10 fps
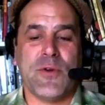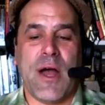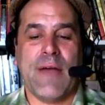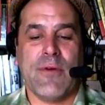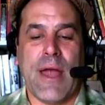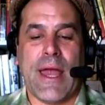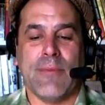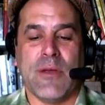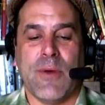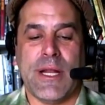driver,
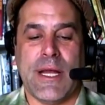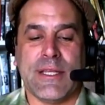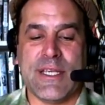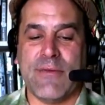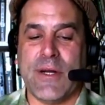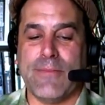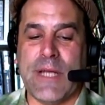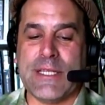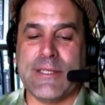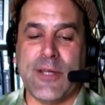AMD Radeon 7
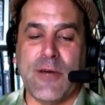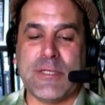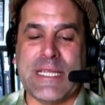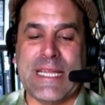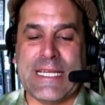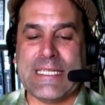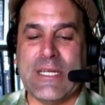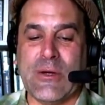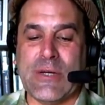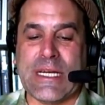updates, Lenovo's
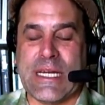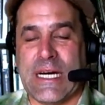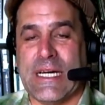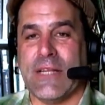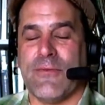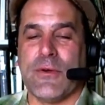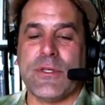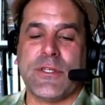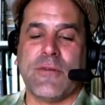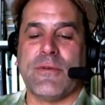latest yoga, gunning for
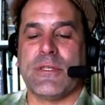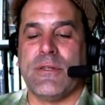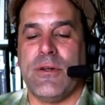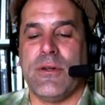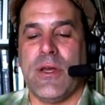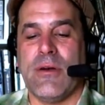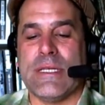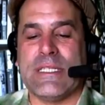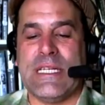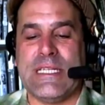the Surface Studio.
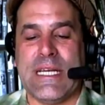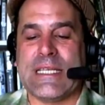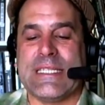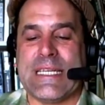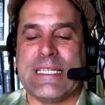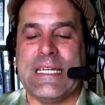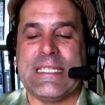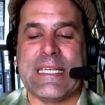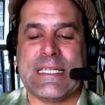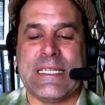Is GTX
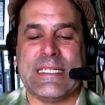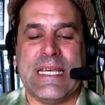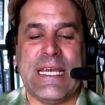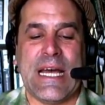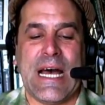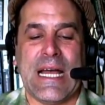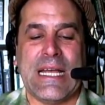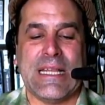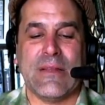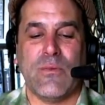1660 Ti
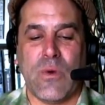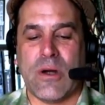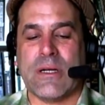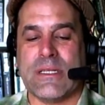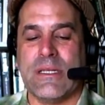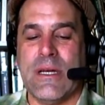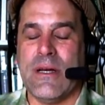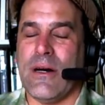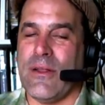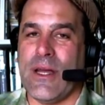in the works?
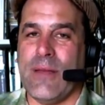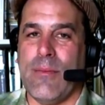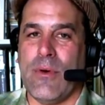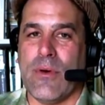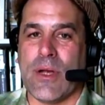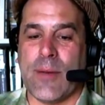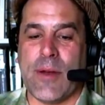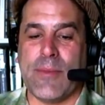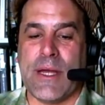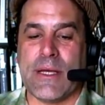All that and more
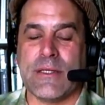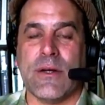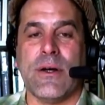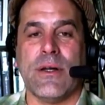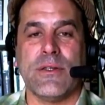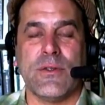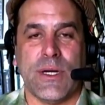coming up next on